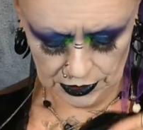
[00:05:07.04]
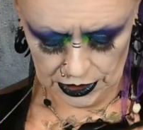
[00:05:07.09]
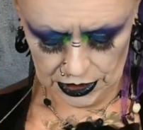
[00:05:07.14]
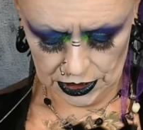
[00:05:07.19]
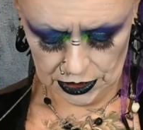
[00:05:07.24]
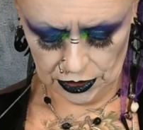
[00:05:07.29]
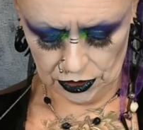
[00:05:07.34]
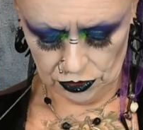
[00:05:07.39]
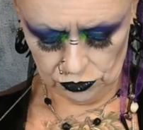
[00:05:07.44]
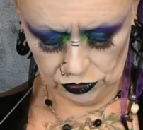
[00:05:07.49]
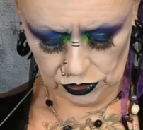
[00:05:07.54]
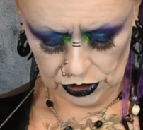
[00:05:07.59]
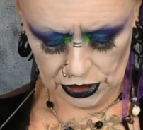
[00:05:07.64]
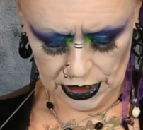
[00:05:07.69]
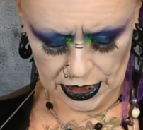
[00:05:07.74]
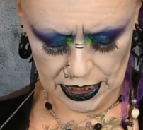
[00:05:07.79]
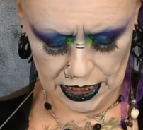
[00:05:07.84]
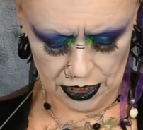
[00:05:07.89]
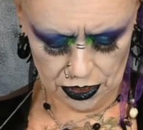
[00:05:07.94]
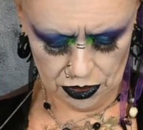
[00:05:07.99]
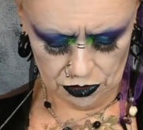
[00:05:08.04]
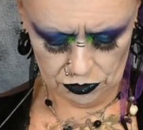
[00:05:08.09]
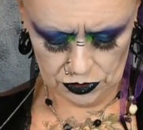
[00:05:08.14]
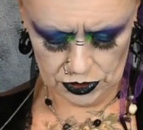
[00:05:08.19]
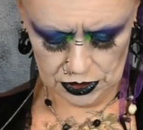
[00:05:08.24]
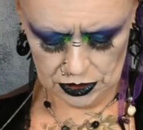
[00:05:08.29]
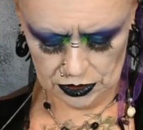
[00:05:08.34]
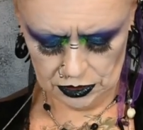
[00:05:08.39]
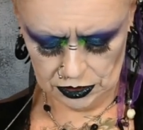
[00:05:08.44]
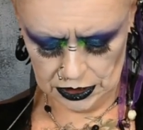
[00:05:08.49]
It goes
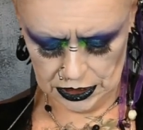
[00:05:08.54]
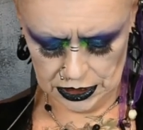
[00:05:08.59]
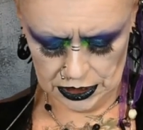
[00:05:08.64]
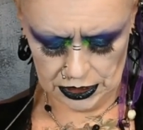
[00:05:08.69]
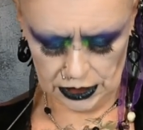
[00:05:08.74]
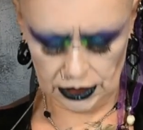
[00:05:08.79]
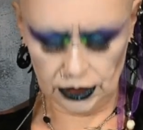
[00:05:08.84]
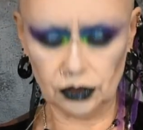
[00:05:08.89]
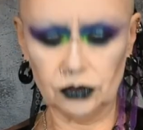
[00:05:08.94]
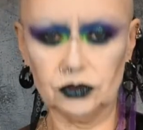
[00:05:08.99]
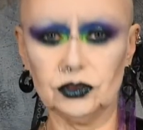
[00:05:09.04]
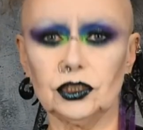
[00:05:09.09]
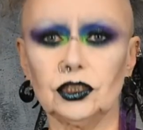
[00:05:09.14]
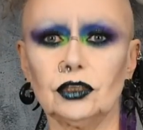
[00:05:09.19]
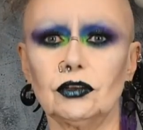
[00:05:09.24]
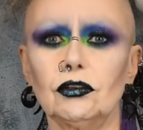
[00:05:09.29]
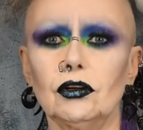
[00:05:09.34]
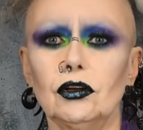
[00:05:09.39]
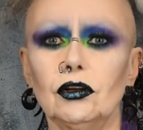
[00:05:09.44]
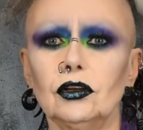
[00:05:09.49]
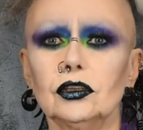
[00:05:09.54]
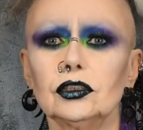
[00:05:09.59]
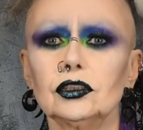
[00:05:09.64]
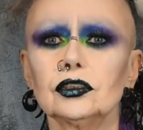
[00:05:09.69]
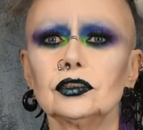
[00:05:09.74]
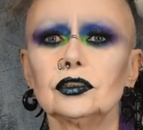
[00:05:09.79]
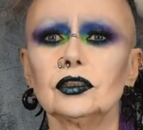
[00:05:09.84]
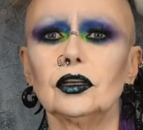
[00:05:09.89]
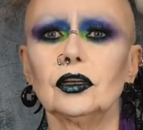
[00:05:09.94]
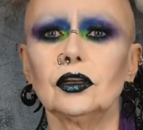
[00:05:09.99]
down and it goes
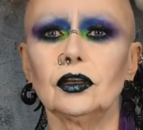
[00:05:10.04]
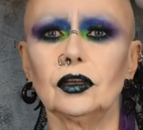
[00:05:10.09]
across.